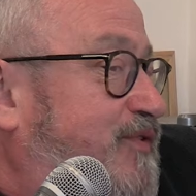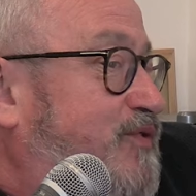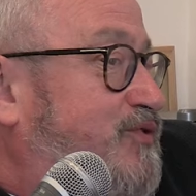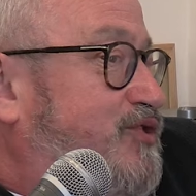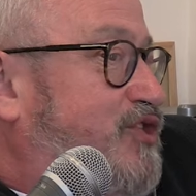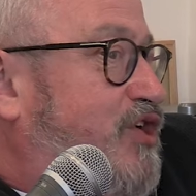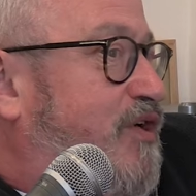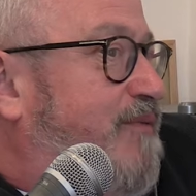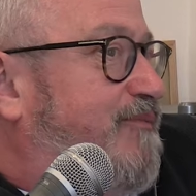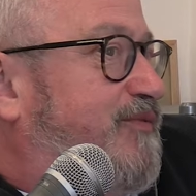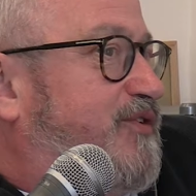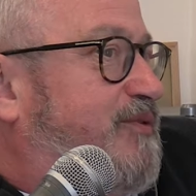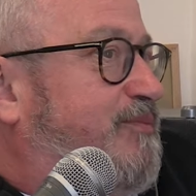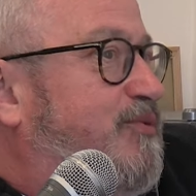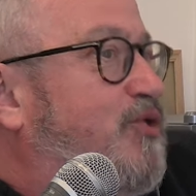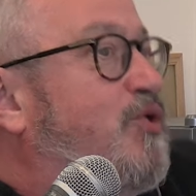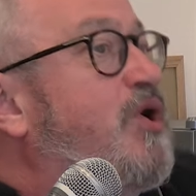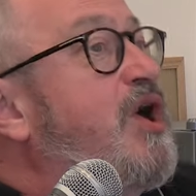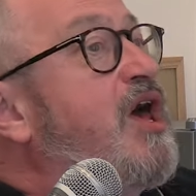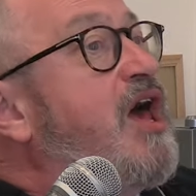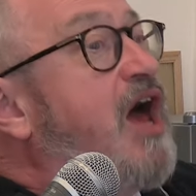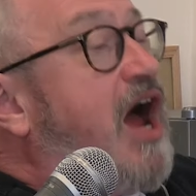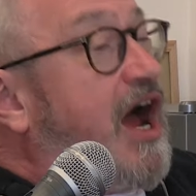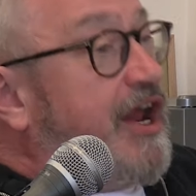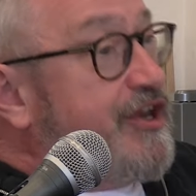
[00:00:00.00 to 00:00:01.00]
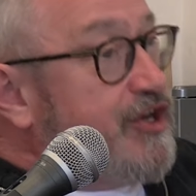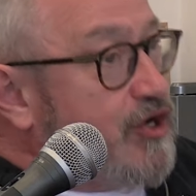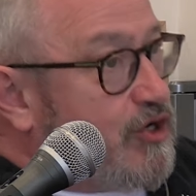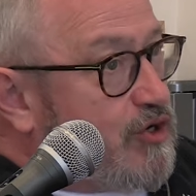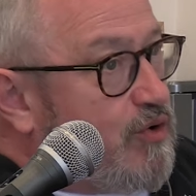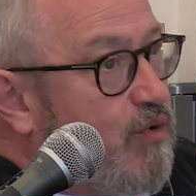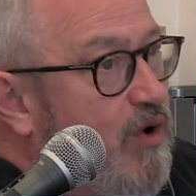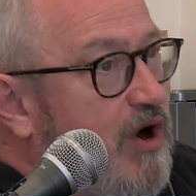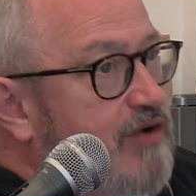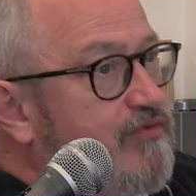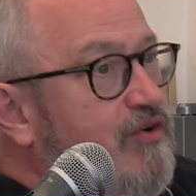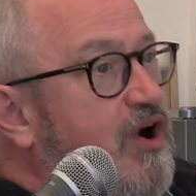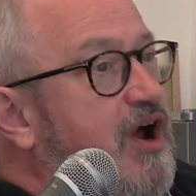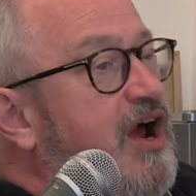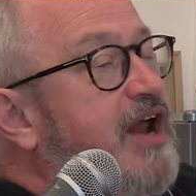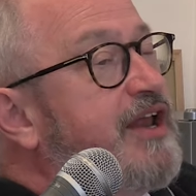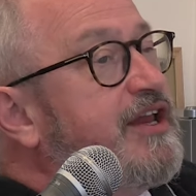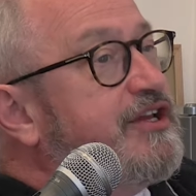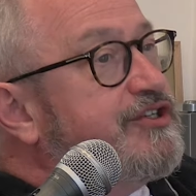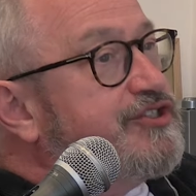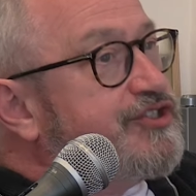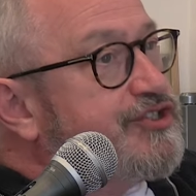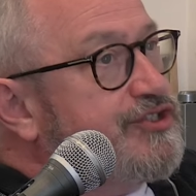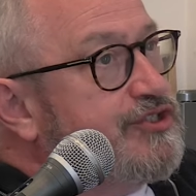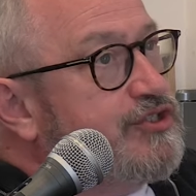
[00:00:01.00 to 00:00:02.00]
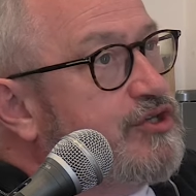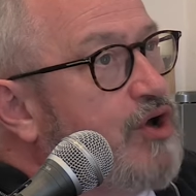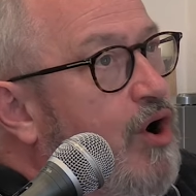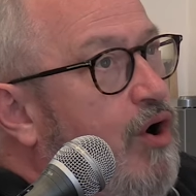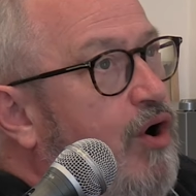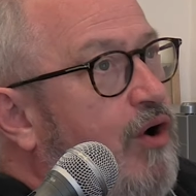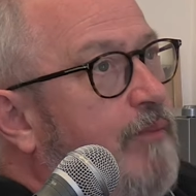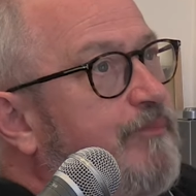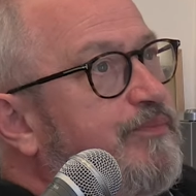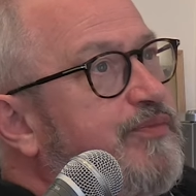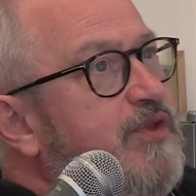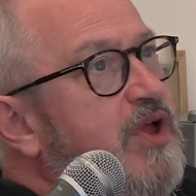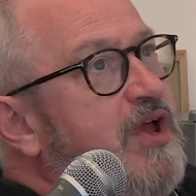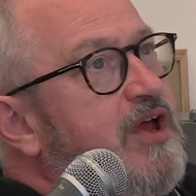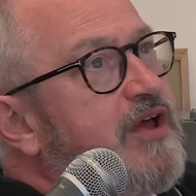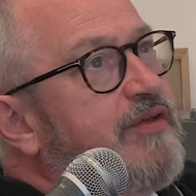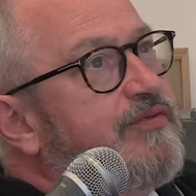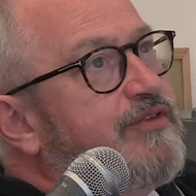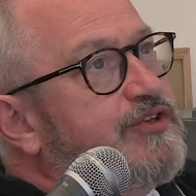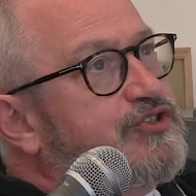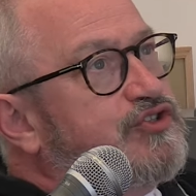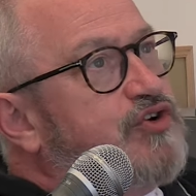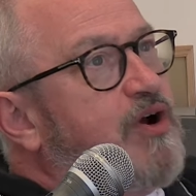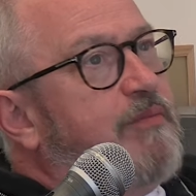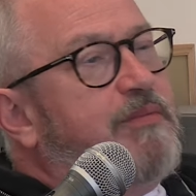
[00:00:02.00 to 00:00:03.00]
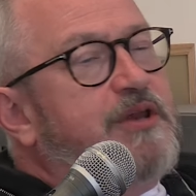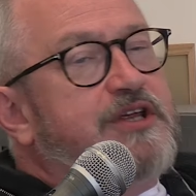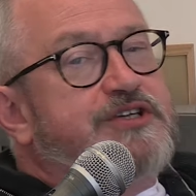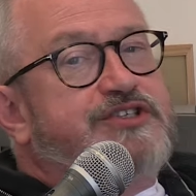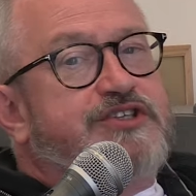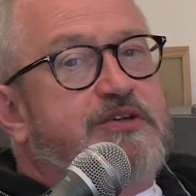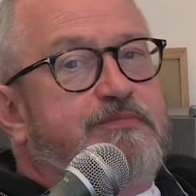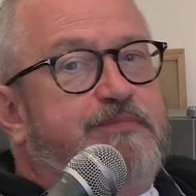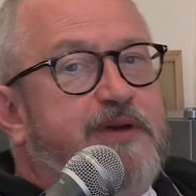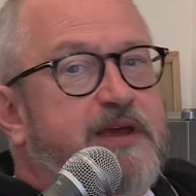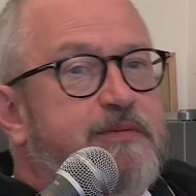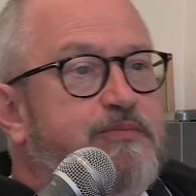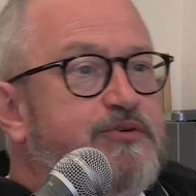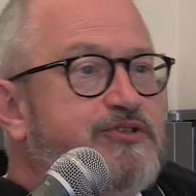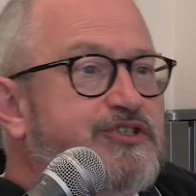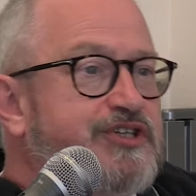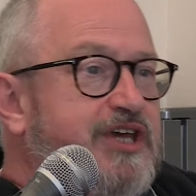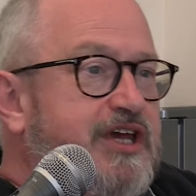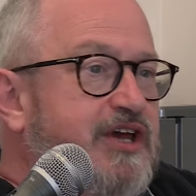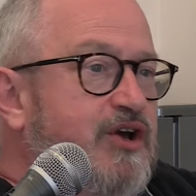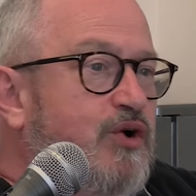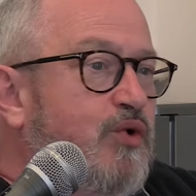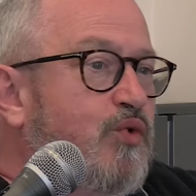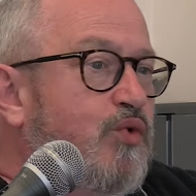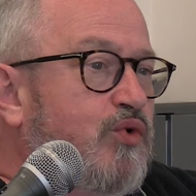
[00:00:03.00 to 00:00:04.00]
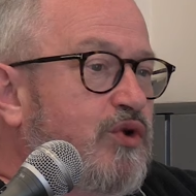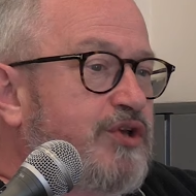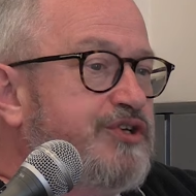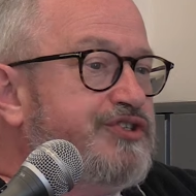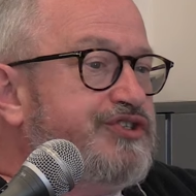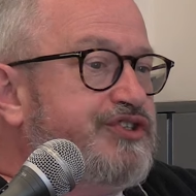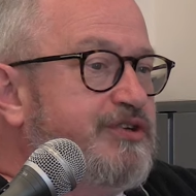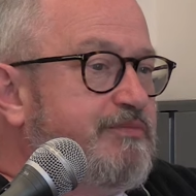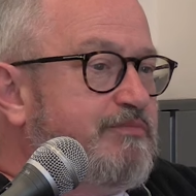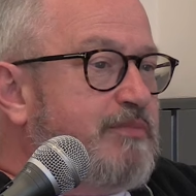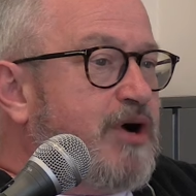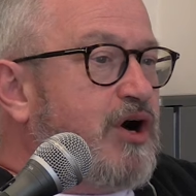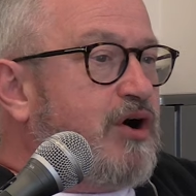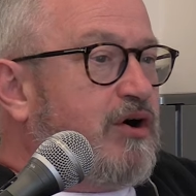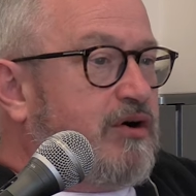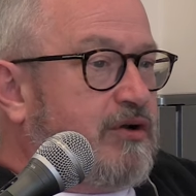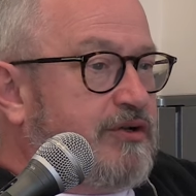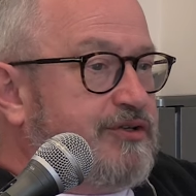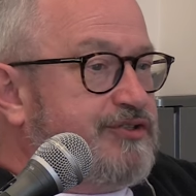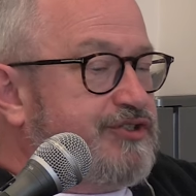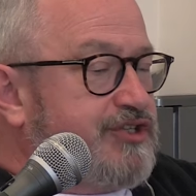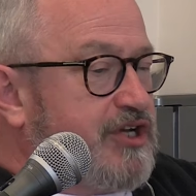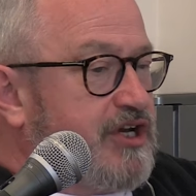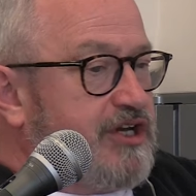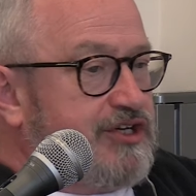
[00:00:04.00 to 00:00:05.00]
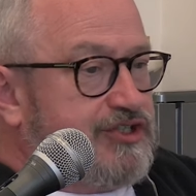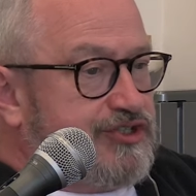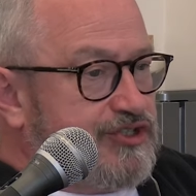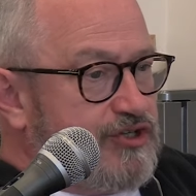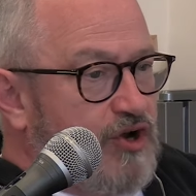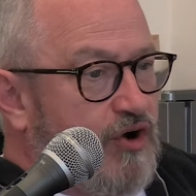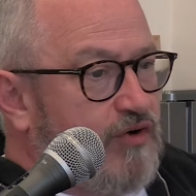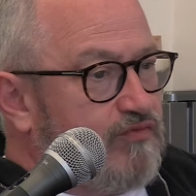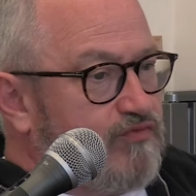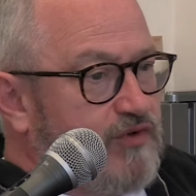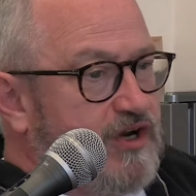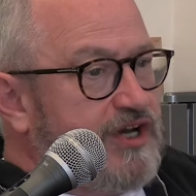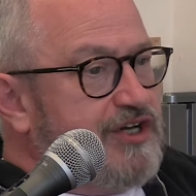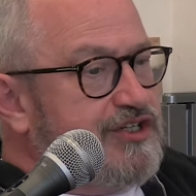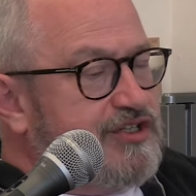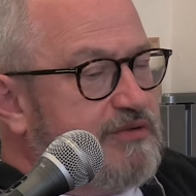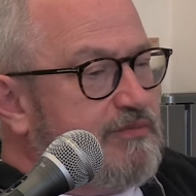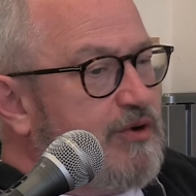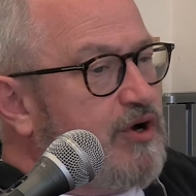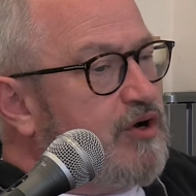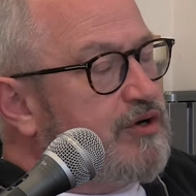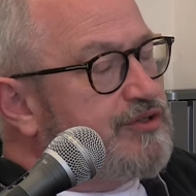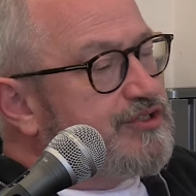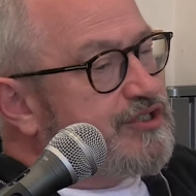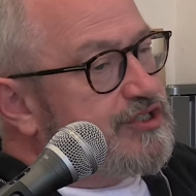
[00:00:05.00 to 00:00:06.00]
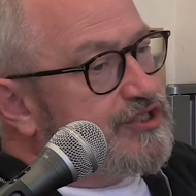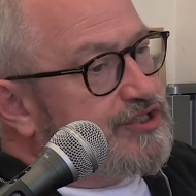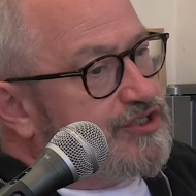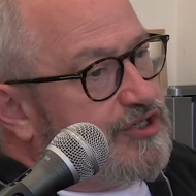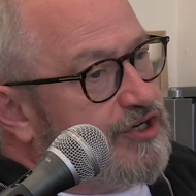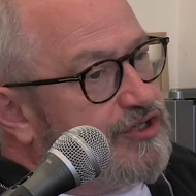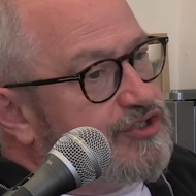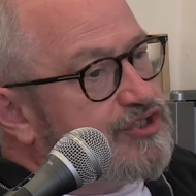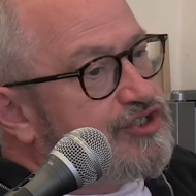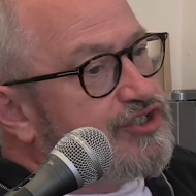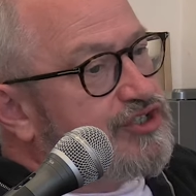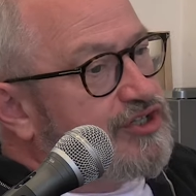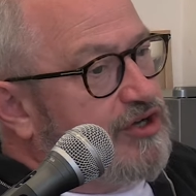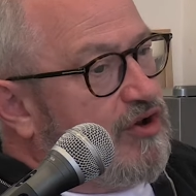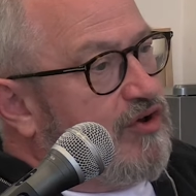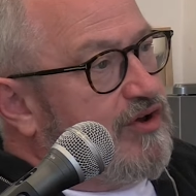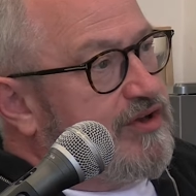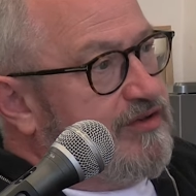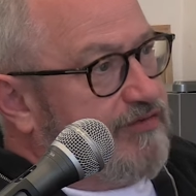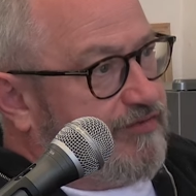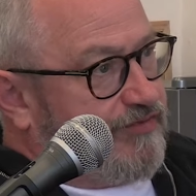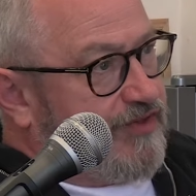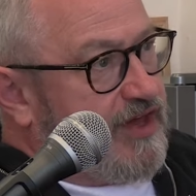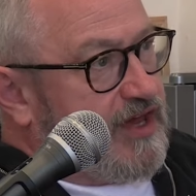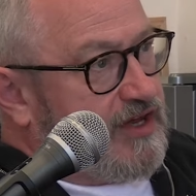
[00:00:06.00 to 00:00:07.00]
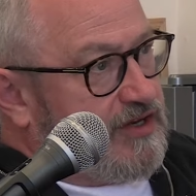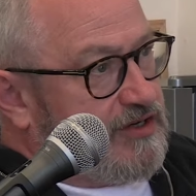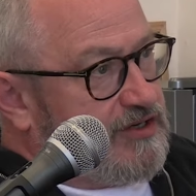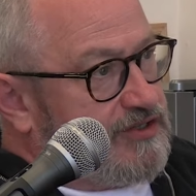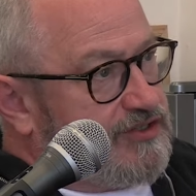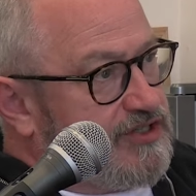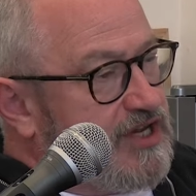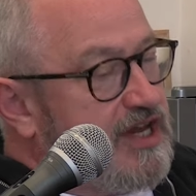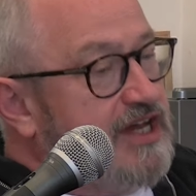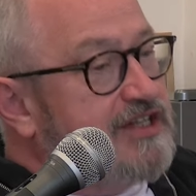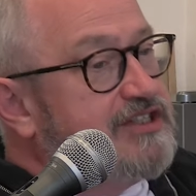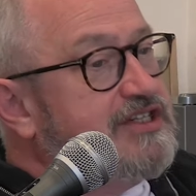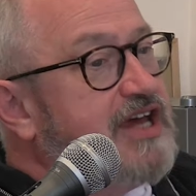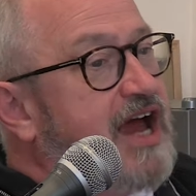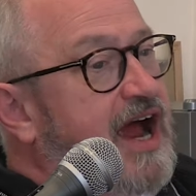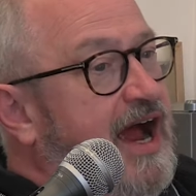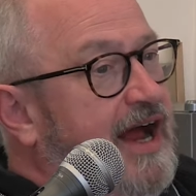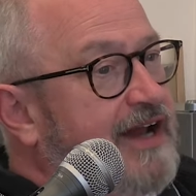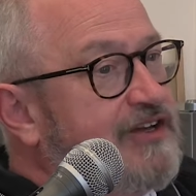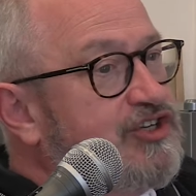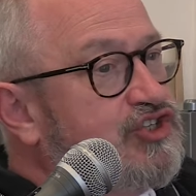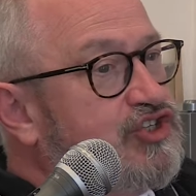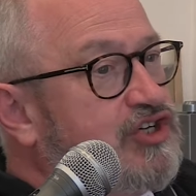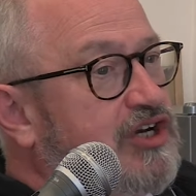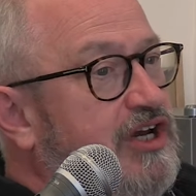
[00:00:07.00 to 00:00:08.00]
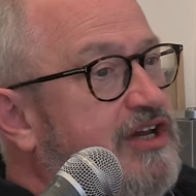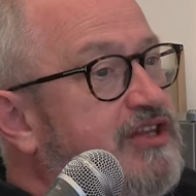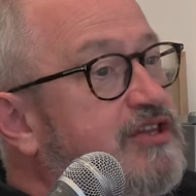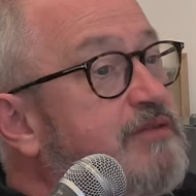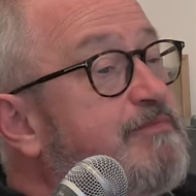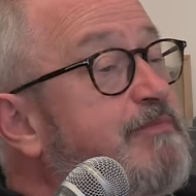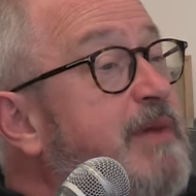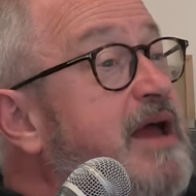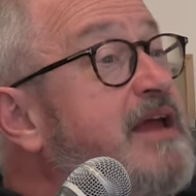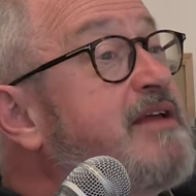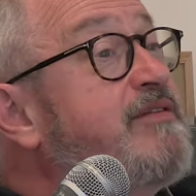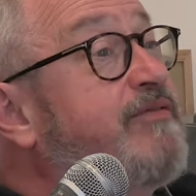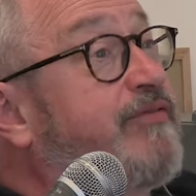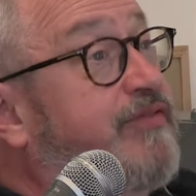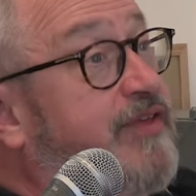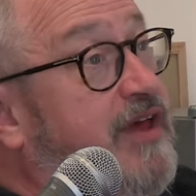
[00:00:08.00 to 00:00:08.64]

feels comfortable. And you're quite right. And it's not, the trouble is that people see it all as demands and it's not really demands. It's such such slight things. It's actually the main